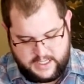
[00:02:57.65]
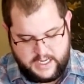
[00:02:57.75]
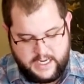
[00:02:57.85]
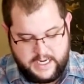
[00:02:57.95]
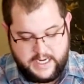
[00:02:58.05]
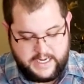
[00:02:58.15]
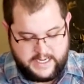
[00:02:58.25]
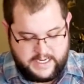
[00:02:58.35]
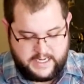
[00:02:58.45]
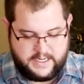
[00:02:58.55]

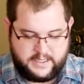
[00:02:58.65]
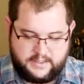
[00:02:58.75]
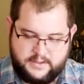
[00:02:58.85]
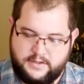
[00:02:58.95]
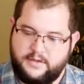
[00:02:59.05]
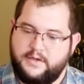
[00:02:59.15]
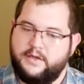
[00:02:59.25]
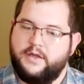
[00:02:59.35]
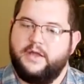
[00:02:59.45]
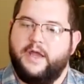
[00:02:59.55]
clean.
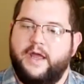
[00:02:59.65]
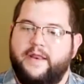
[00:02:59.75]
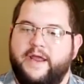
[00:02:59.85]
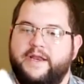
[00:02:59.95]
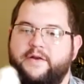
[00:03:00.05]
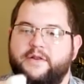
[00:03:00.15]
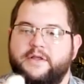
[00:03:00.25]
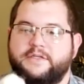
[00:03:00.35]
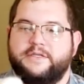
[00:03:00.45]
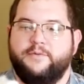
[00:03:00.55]
And then it
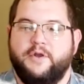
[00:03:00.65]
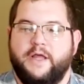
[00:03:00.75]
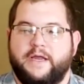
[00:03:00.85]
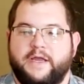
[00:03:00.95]
looks more like a